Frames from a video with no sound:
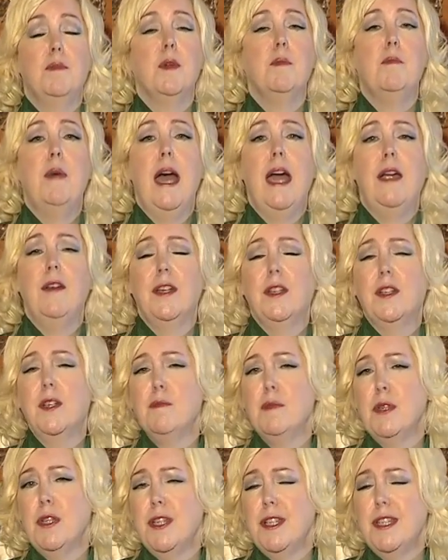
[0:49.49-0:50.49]
preparing
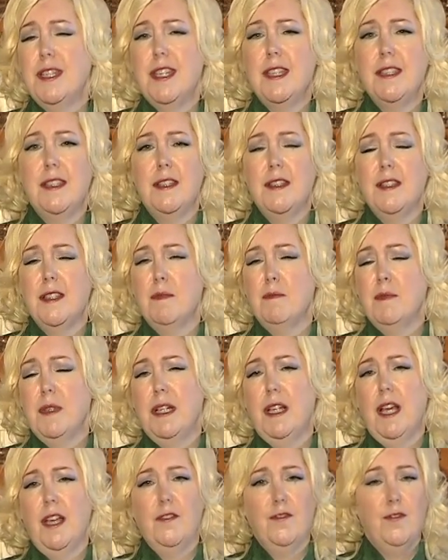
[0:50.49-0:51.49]
communities in something
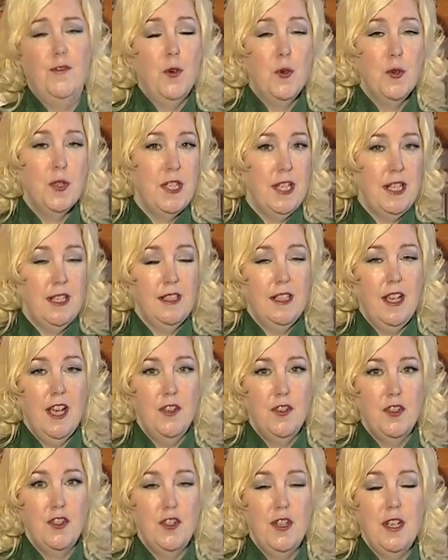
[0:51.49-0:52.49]
like 14
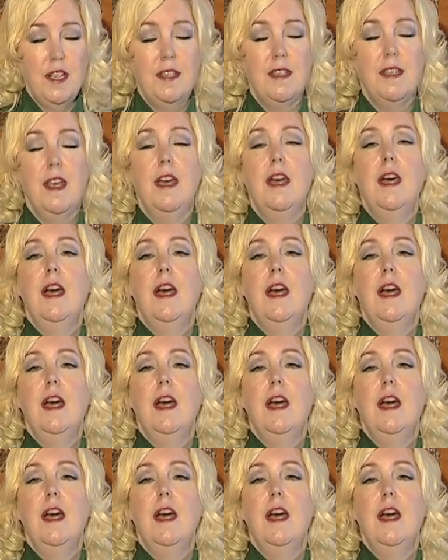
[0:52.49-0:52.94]
countries,